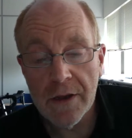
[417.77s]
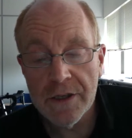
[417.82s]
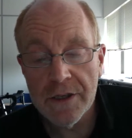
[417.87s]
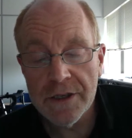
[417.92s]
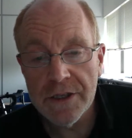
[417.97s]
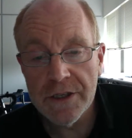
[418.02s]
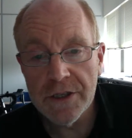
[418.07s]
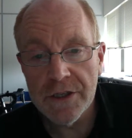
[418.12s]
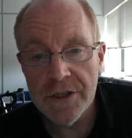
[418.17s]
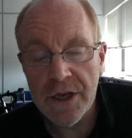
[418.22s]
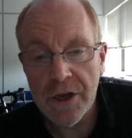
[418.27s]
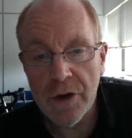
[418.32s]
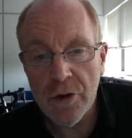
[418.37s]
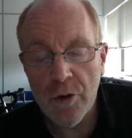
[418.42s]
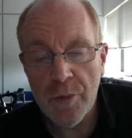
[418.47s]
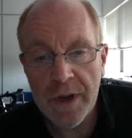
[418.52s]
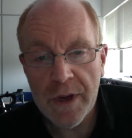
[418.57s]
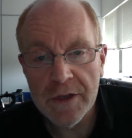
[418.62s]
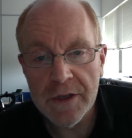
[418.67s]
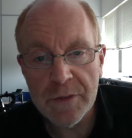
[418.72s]
This is the
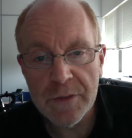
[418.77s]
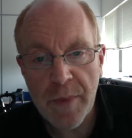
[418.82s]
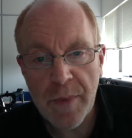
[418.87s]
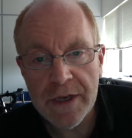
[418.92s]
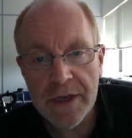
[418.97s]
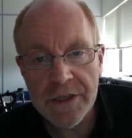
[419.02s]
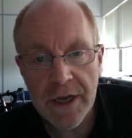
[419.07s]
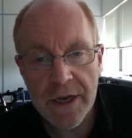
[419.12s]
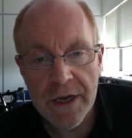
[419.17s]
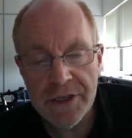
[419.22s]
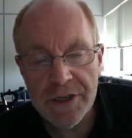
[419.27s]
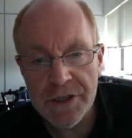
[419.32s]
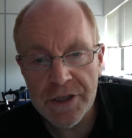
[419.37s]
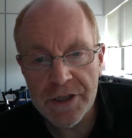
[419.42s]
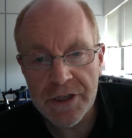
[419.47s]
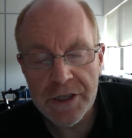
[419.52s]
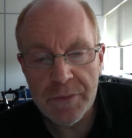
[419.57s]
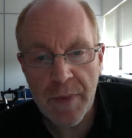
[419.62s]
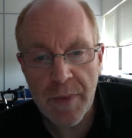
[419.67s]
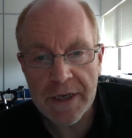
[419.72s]
European Space
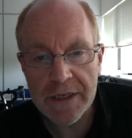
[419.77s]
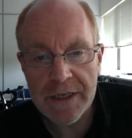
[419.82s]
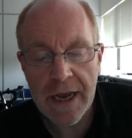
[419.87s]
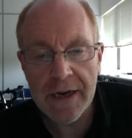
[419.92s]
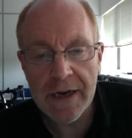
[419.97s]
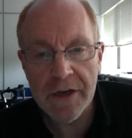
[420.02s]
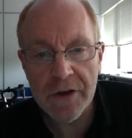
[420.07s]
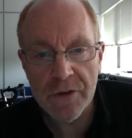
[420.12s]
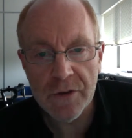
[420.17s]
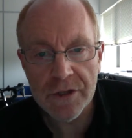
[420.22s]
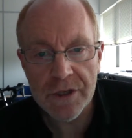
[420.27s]
Agency's big technical